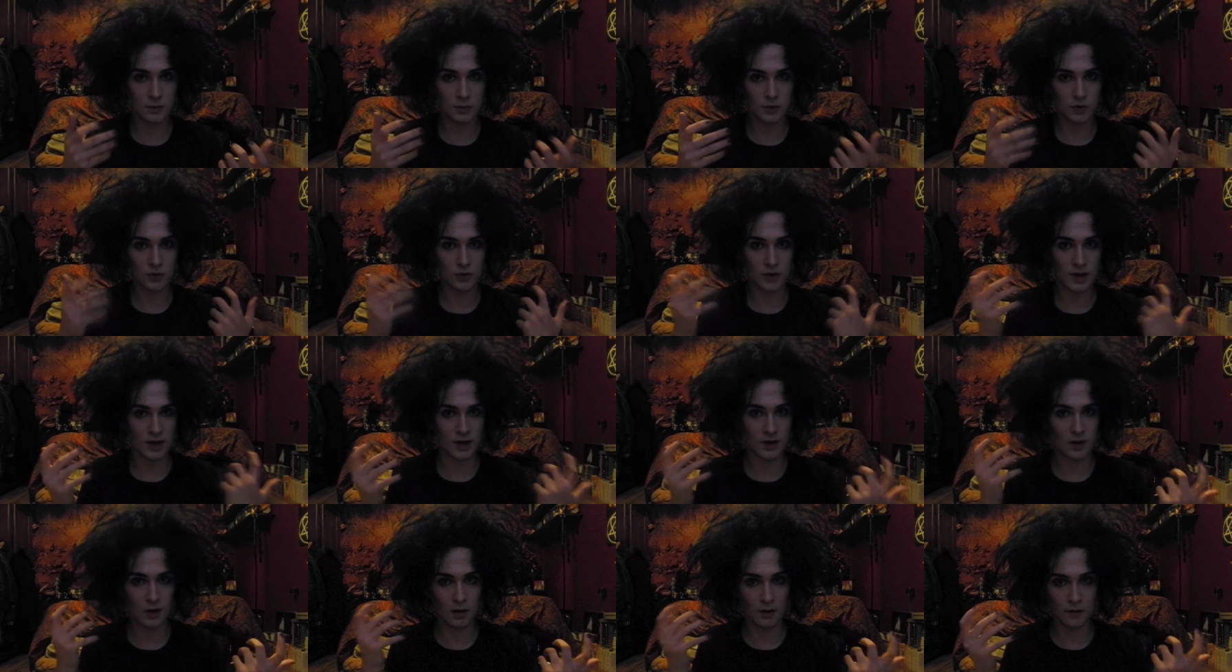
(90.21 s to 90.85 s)

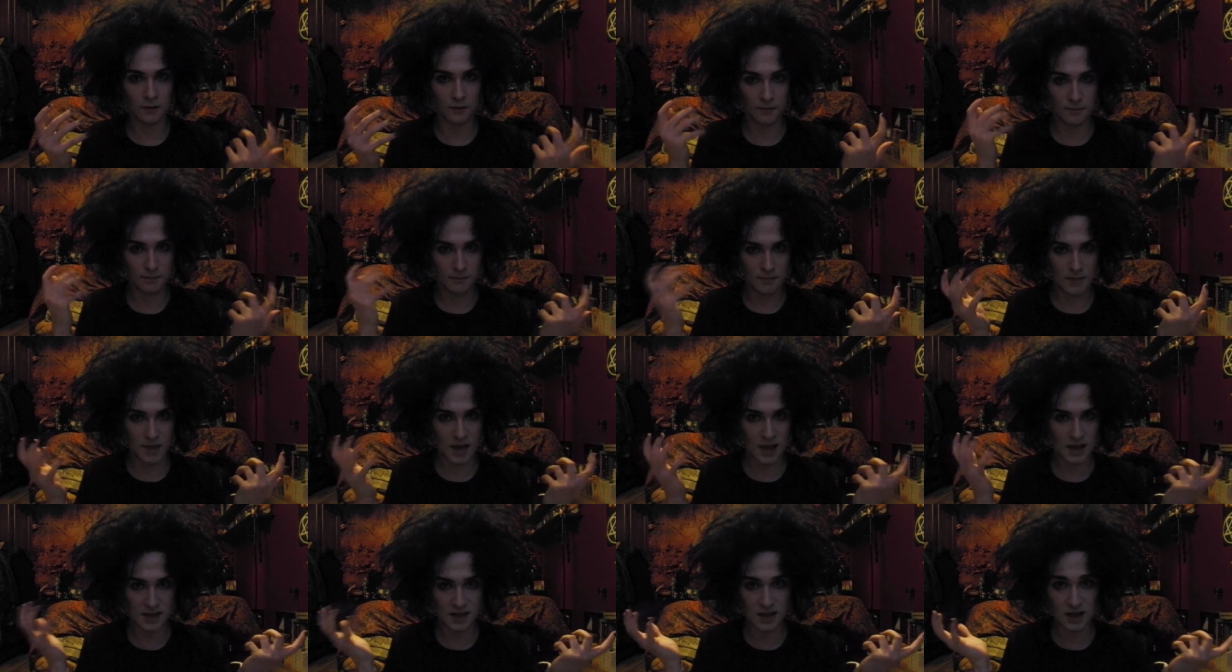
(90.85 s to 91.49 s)
trad goth
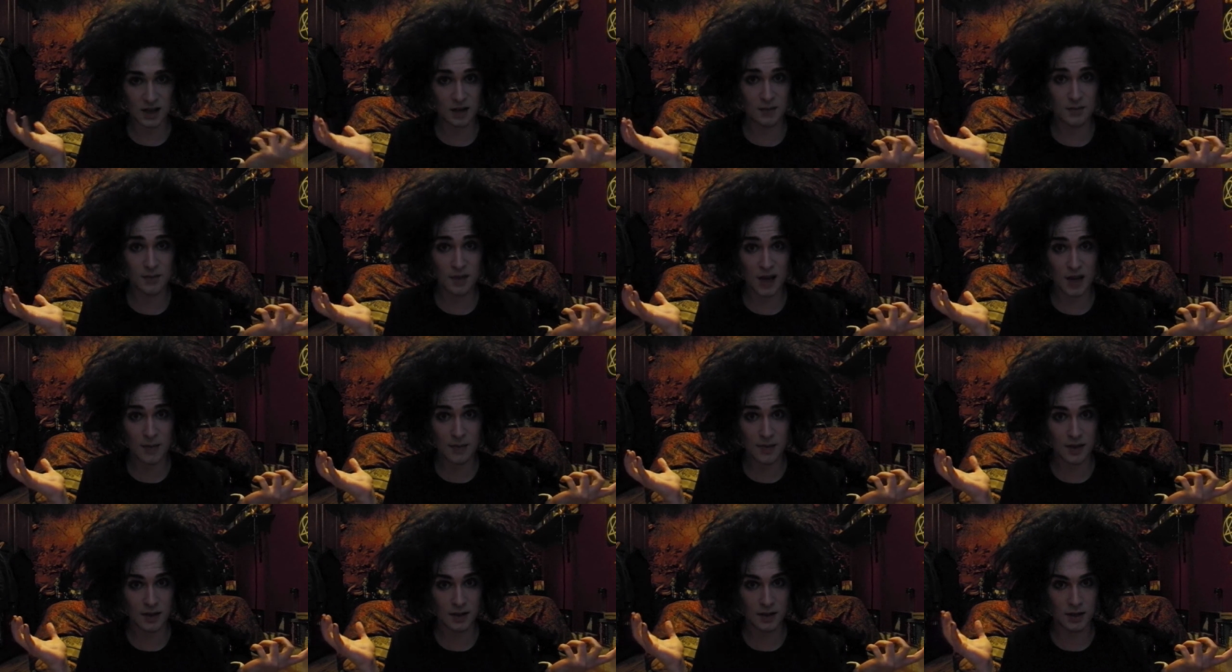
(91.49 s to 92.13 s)
hairstyle, in my
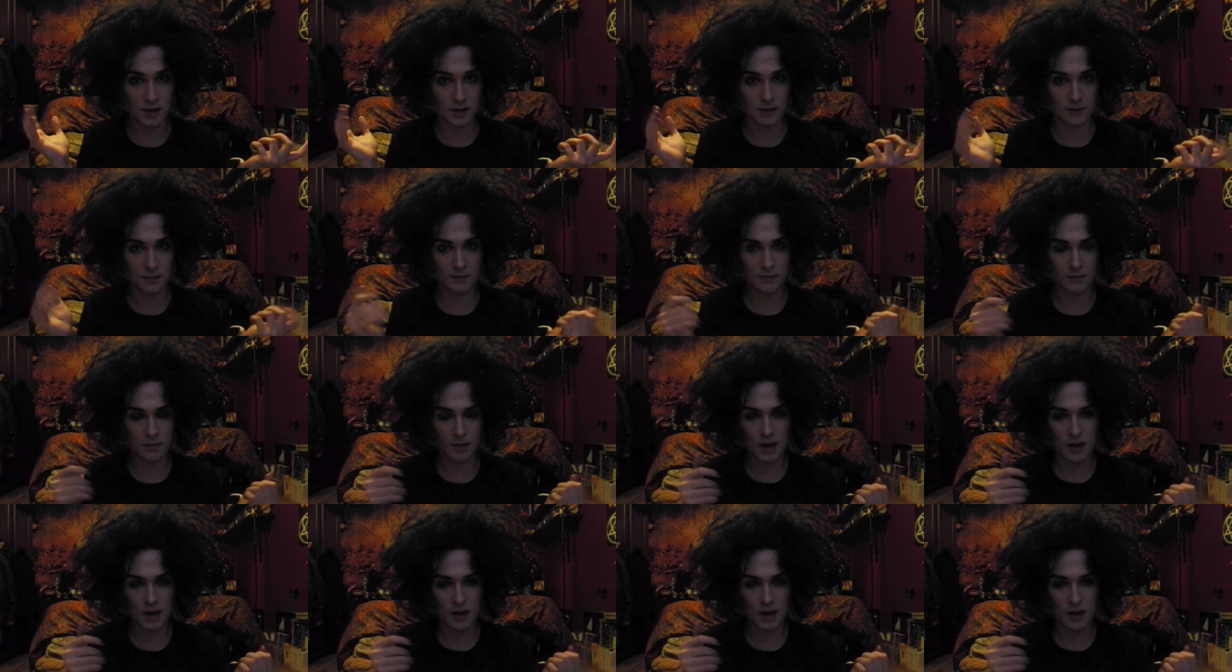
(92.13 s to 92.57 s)
opinion.